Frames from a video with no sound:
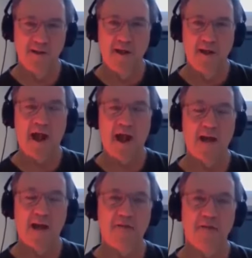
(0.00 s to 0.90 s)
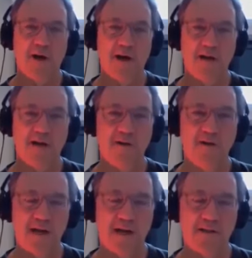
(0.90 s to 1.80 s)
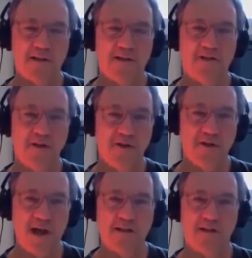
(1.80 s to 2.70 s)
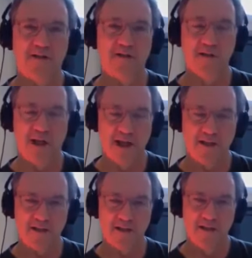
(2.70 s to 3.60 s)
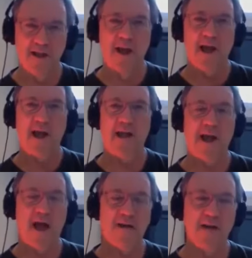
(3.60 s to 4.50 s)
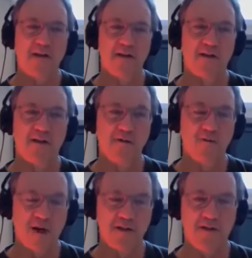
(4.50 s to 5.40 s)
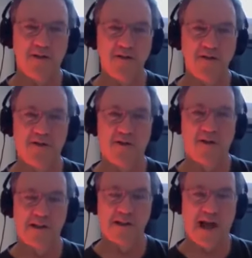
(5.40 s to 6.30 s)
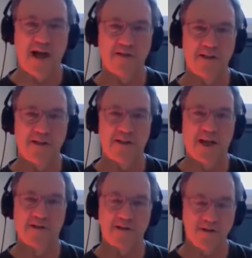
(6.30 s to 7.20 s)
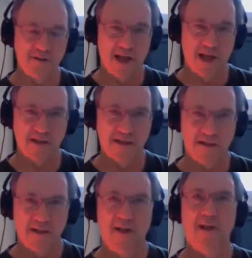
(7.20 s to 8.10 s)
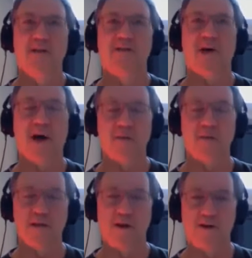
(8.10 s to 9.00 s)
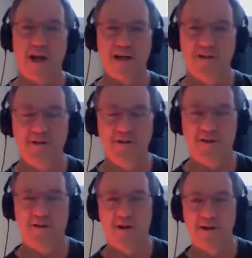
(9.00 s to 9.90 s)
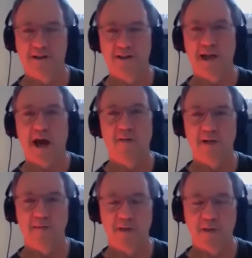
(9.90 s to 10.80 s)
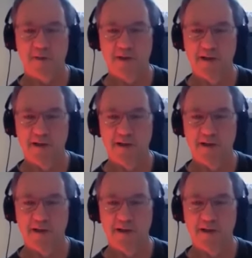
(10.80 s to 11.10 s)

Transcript: and everybody who has a shoe has a shoelace, and there's only one shoe store in town that sells shoelaces. So I'm going to go to that shoe store and see how many people